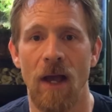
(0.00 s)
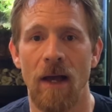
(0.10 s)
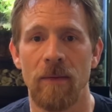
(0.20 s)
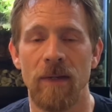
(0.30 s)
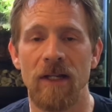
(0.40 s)

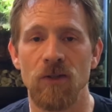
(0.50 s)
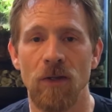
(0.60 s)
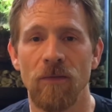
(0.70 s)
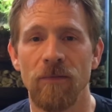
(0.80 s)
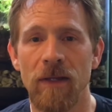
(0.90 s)
um, it
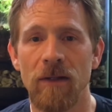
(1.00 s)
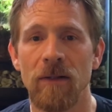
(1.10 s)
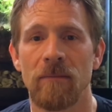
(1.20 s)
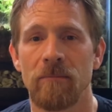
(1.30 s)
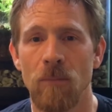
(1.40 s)
should
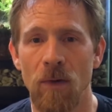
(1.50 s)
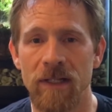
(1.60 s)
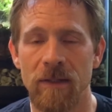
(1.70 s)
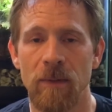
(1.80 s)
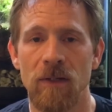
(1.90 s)
feel
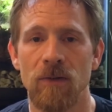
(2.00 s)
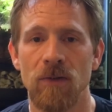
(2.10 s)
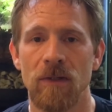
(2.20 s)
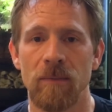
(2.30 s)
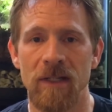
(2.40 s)
moist, but you
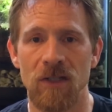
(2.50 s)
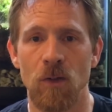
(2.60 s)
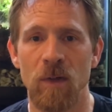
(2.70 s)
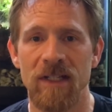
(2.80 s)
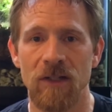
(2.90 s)
shouldn't be
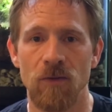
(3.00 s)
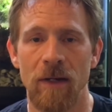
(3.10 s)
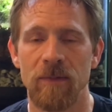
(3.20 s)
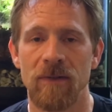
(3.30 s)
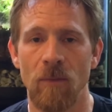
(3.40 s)
squeezing
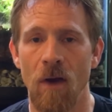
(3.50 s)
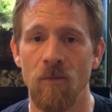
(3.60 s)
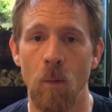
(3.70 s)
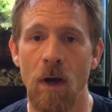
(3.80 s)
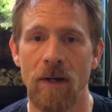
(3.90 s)
drops of, of
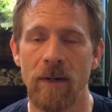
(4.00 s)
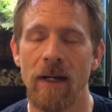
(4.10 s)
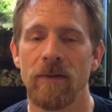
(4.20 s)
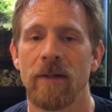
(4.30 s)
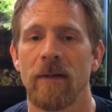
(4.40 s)
water out.